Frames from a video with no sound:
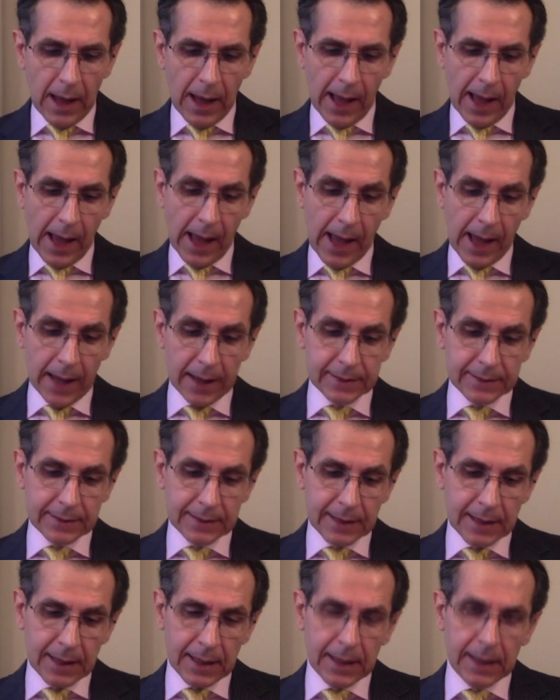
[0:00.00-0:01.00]
And
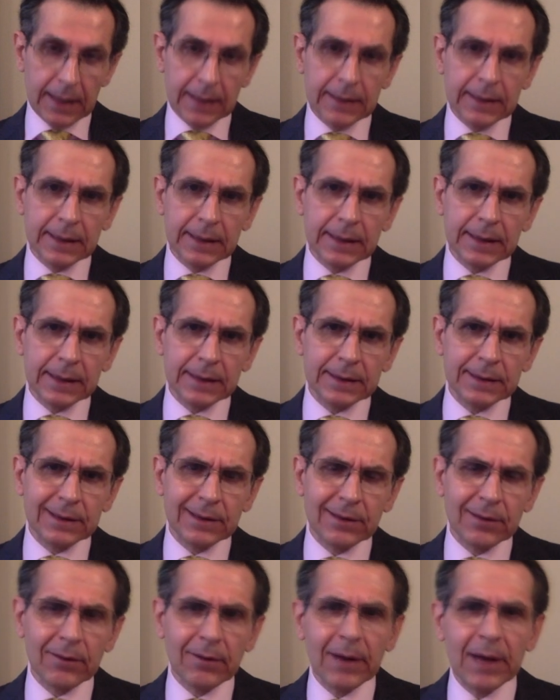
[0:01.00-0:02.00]
the
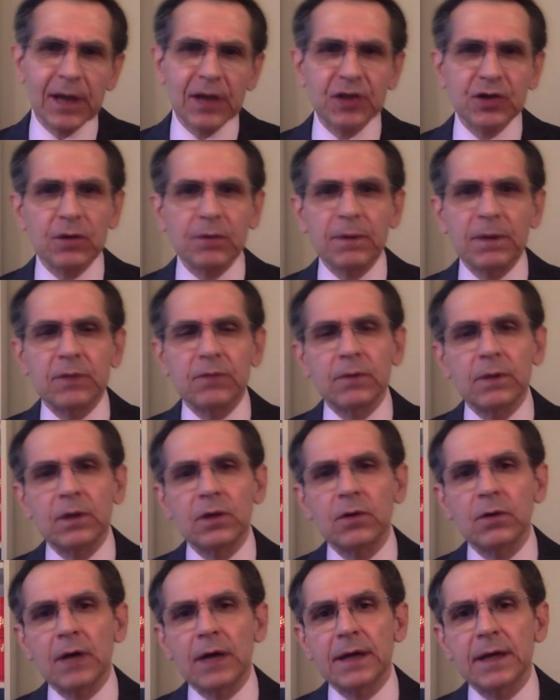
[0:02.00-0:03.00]
relation
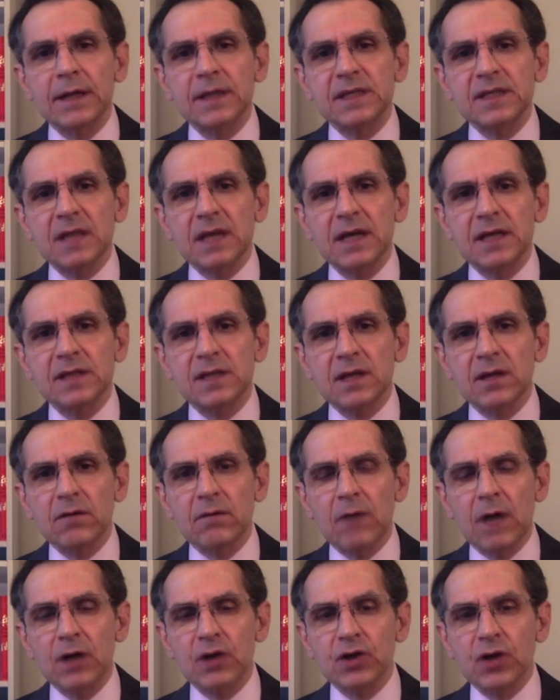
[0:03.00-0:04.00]
between United States and
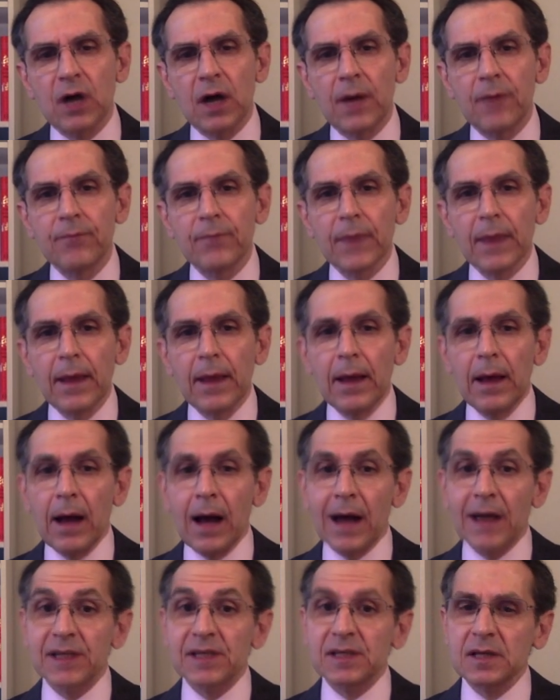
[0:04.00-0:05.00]
Russia,
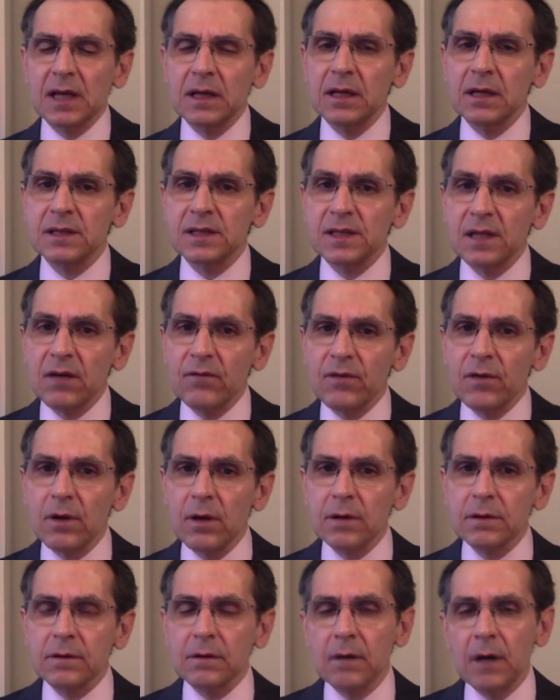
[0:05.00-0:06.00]
I said it
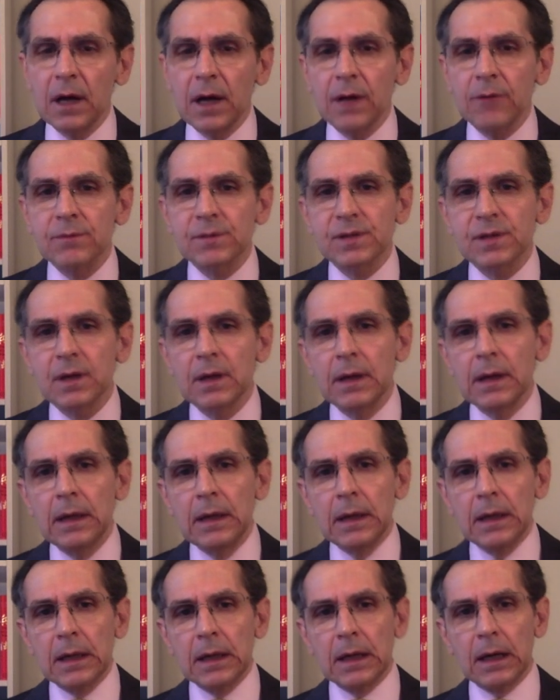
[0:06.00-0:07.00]
several times,
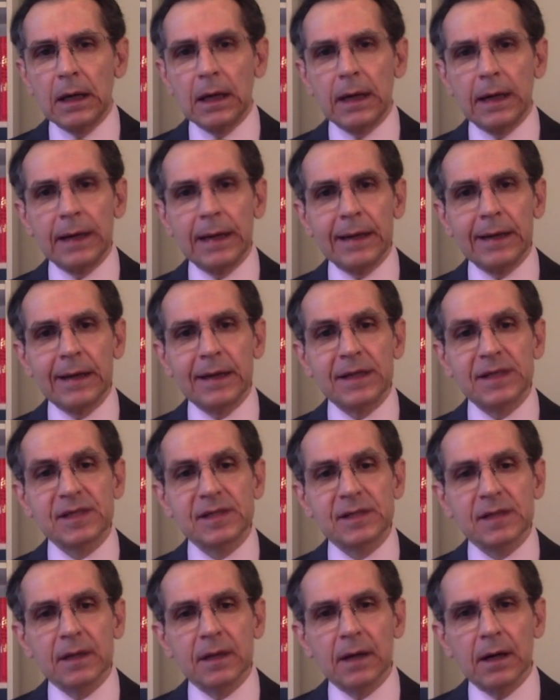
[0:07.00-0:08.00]
uh, it
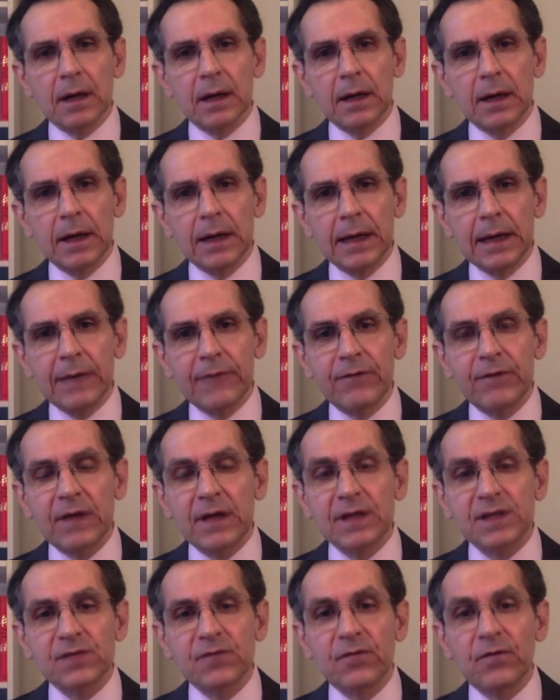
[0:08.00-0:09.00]
is uh, uh, it
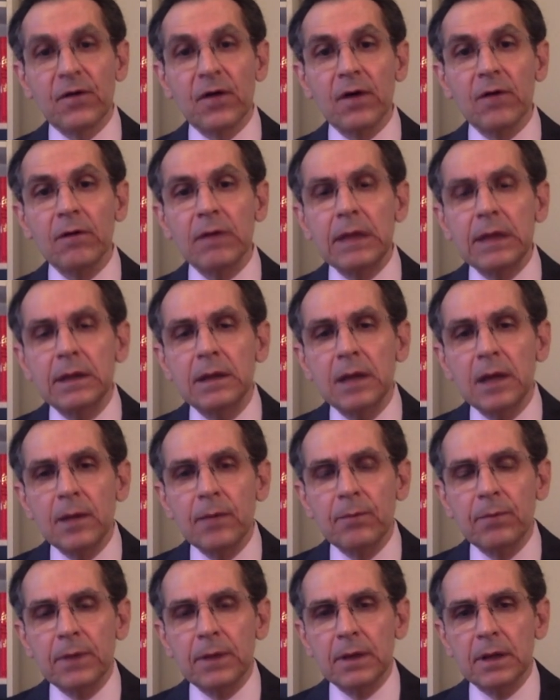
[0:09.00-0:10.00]
is very
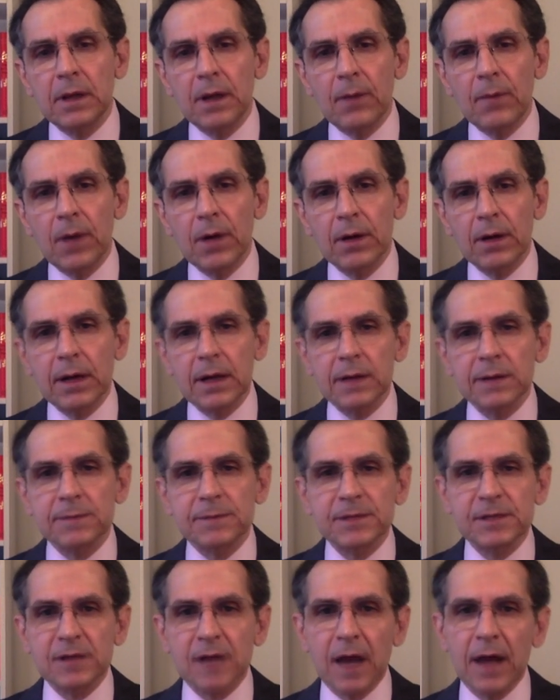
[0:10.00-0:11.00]
deep in the
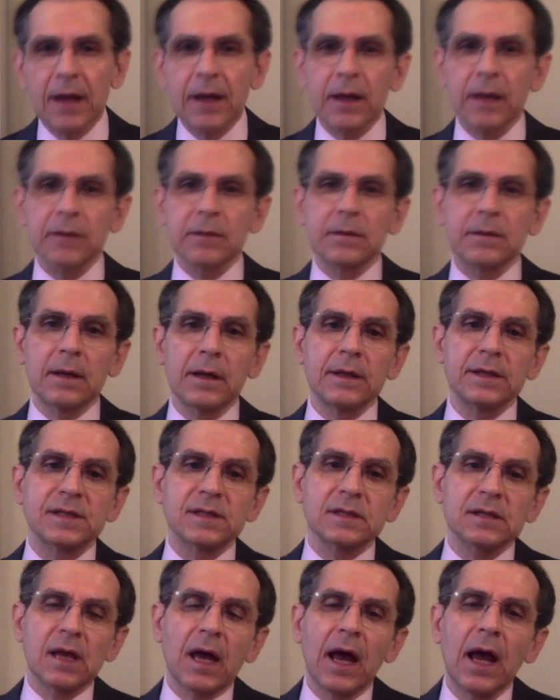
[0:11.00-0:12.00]
American psyche.
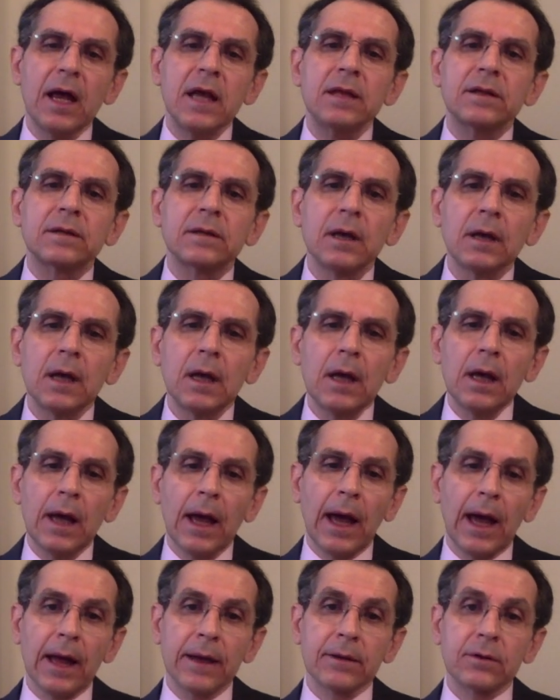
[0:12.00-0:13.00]
This hate
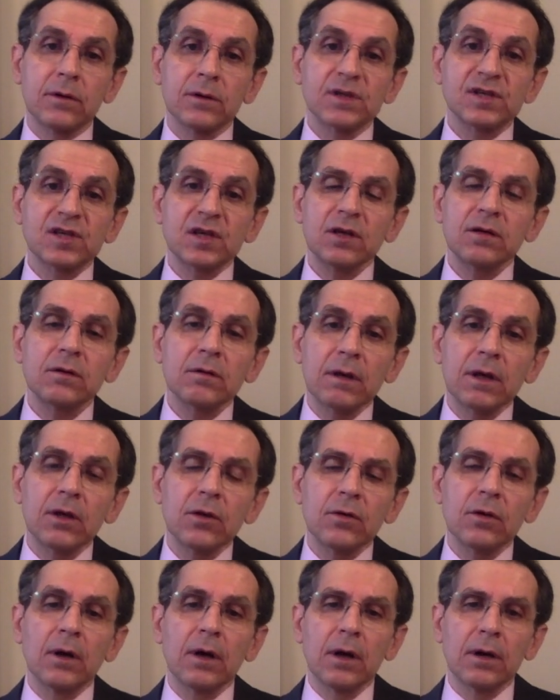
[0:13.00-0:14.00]
and
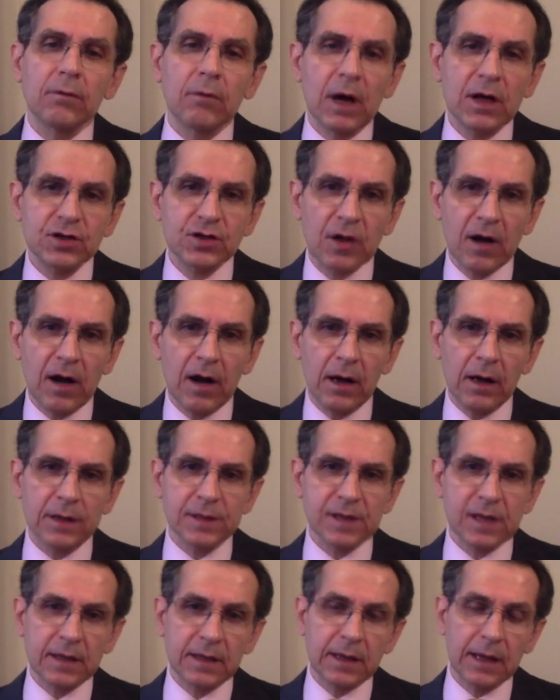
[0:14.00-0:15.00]
considering uh, Russia
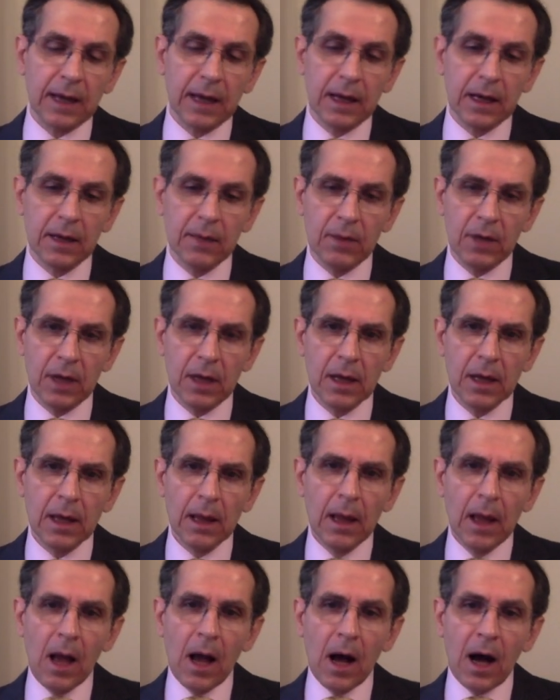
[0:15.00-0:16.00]
as the enemy,
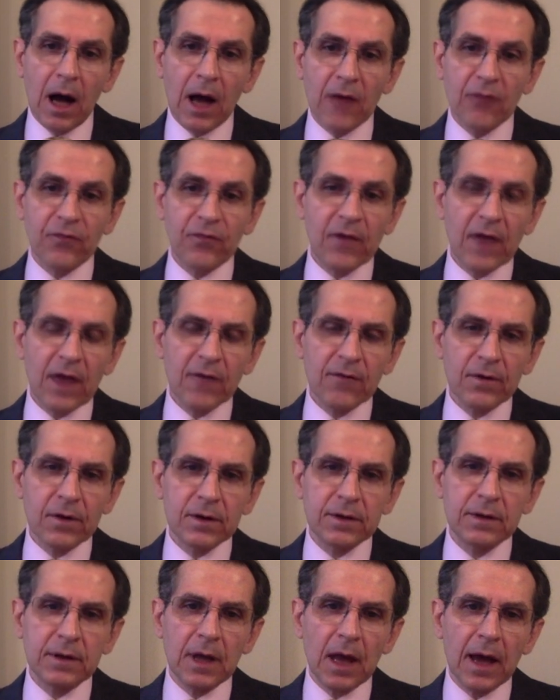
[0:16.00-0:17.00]
I
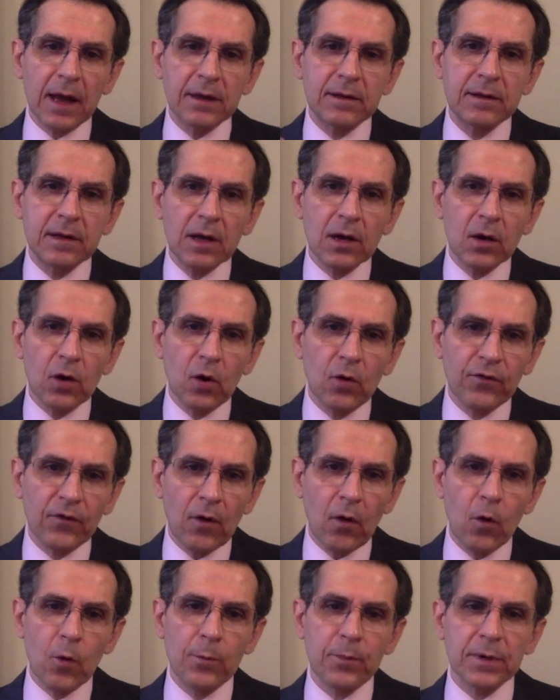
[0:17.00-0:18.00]
favor the idea of
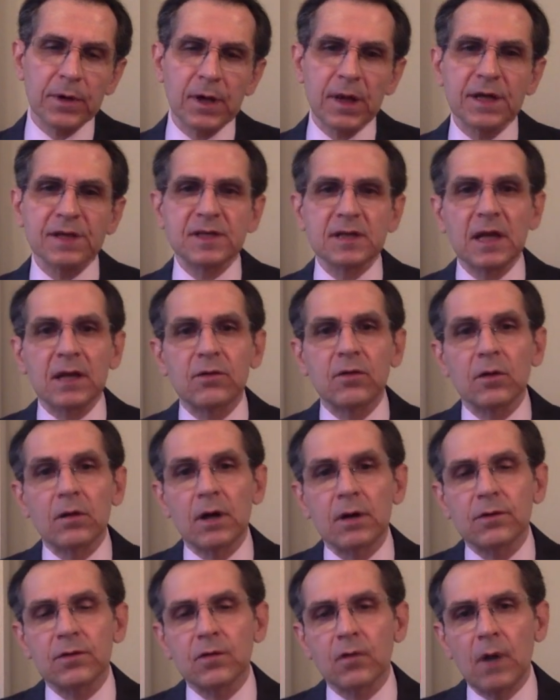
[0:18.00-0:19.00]
openness that
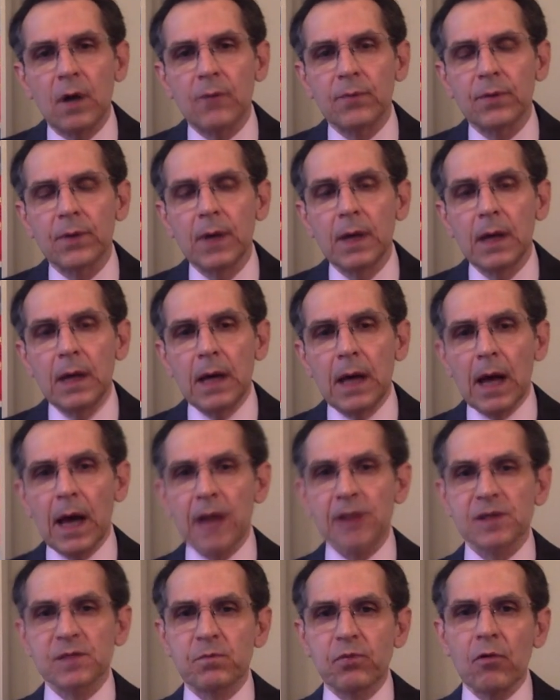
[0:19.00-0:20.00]
Donald Trump
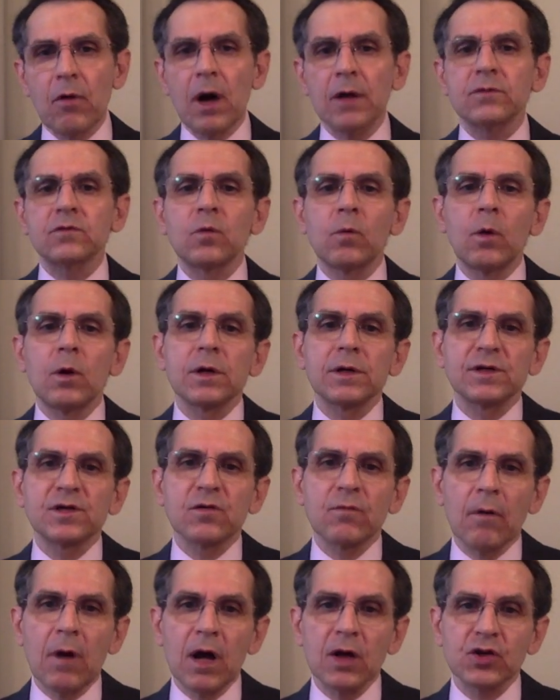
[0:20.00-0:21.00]
has brought
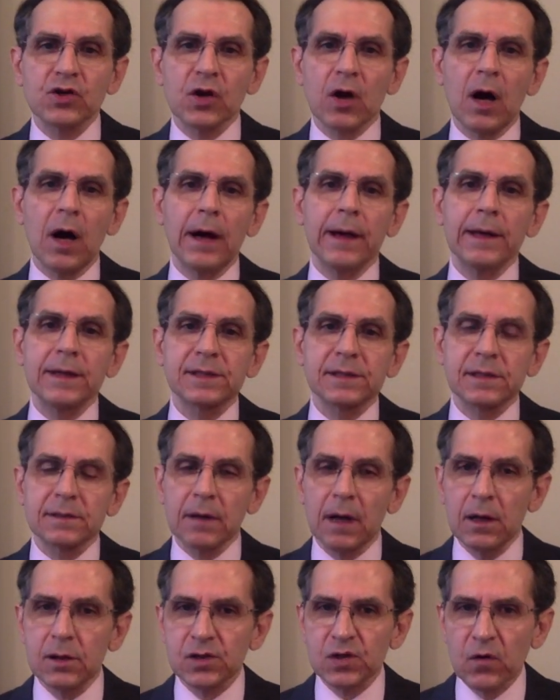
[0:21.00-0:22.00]
towards Russia. It's
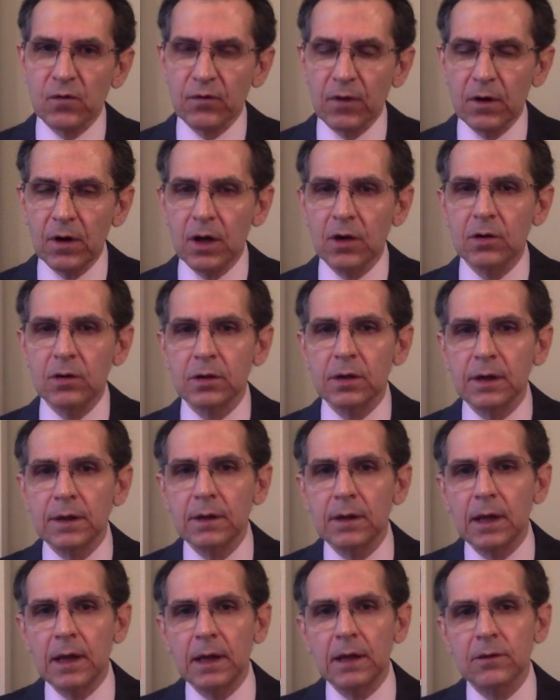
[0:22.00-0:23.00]
also very good
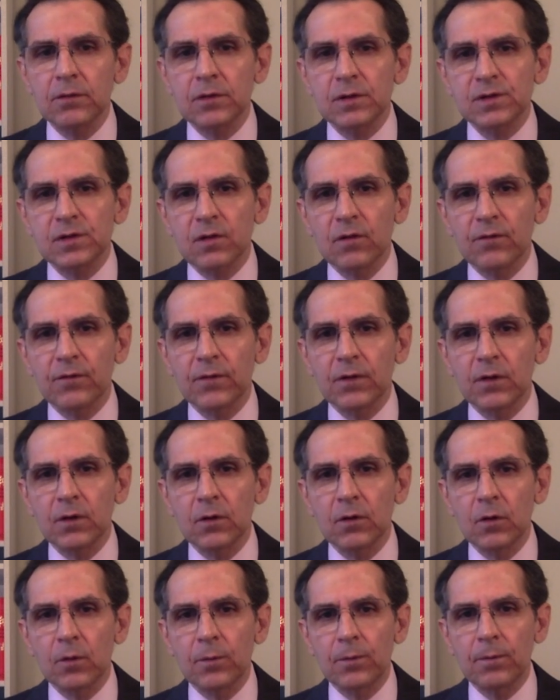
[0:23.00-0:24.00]
in the interest of the
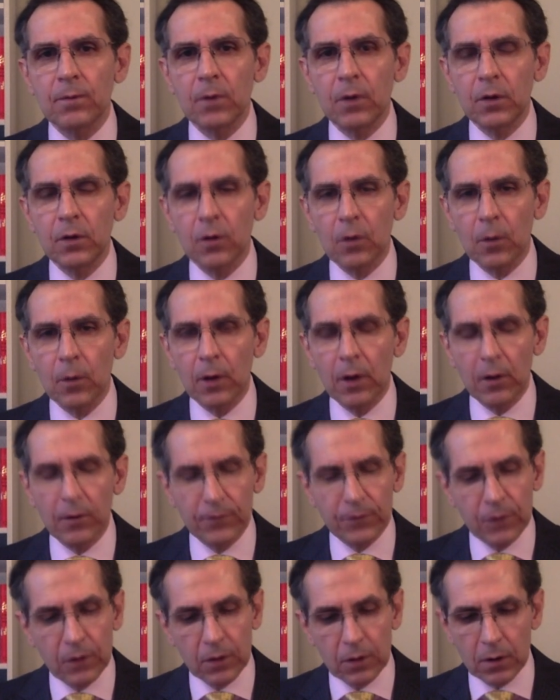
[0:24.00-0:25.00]
Europe, uh, Euro,
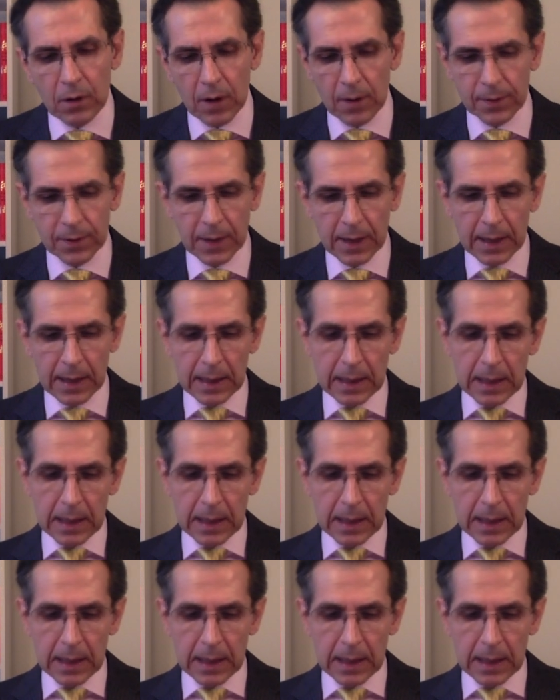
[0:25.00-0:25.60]
of Europe.